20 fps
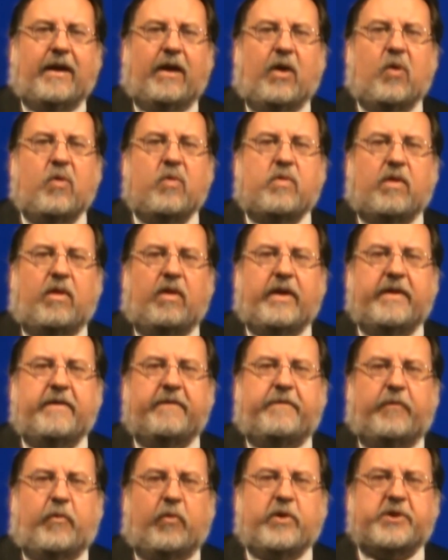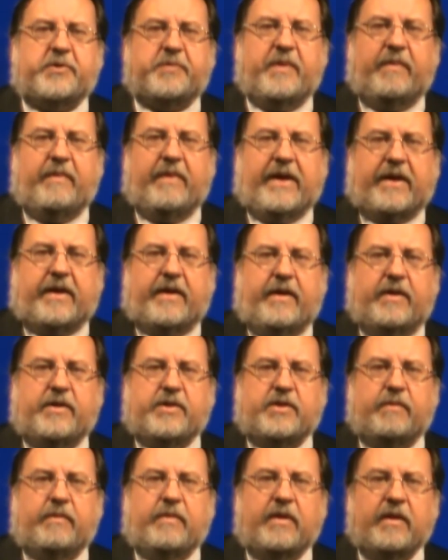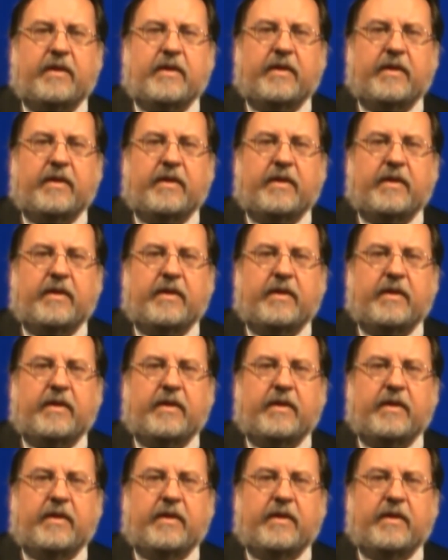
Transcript: local enforcement mechanism